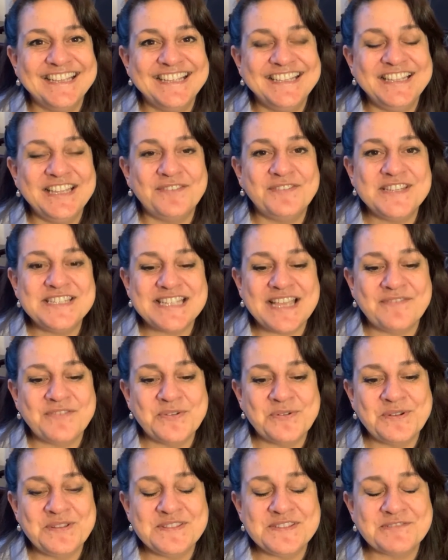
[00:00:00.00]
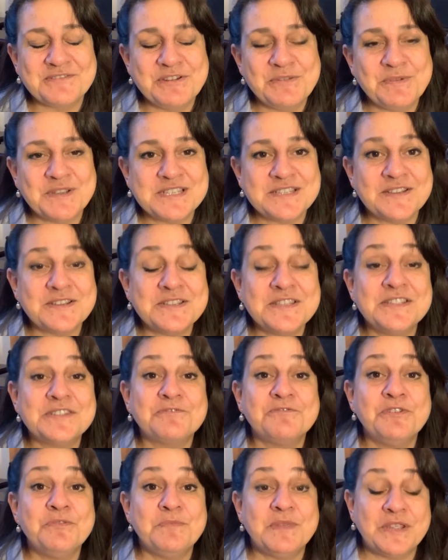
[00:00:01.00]
Lovely to have you all in this group. I started this
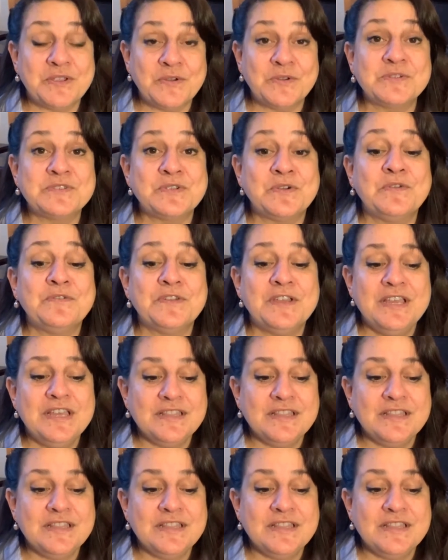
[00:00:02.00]
group because of